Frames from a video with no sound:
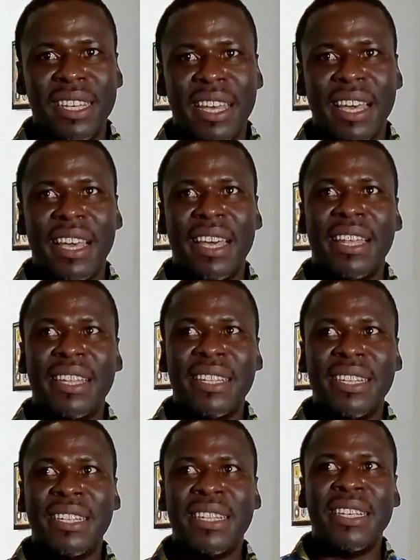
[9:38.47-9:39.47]

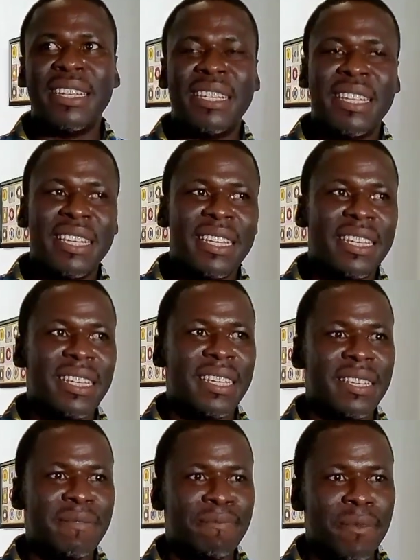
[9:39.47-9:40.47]
and
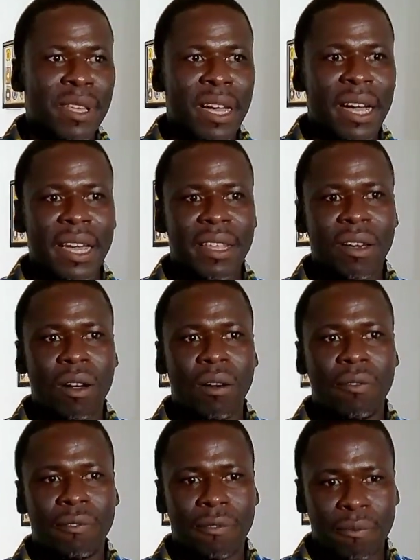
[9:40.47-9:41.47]
the kind of
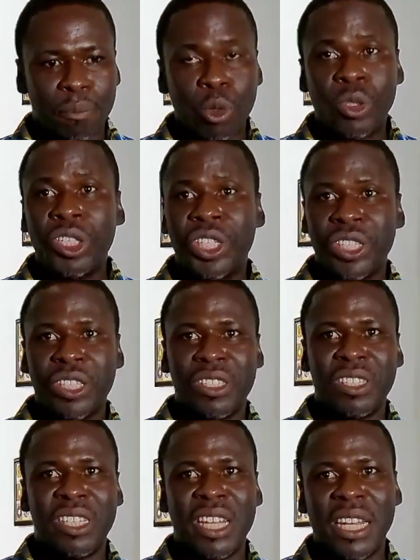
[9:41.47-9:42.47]
position
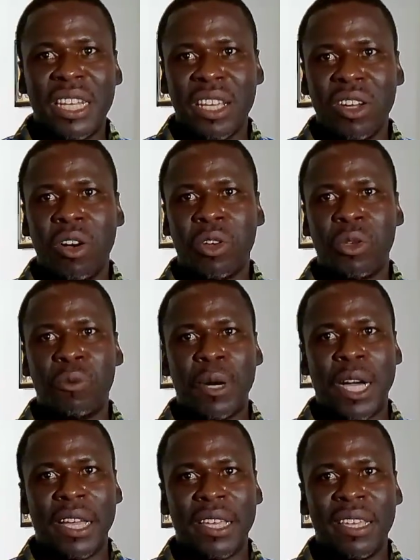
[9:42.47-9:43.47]
that they occupy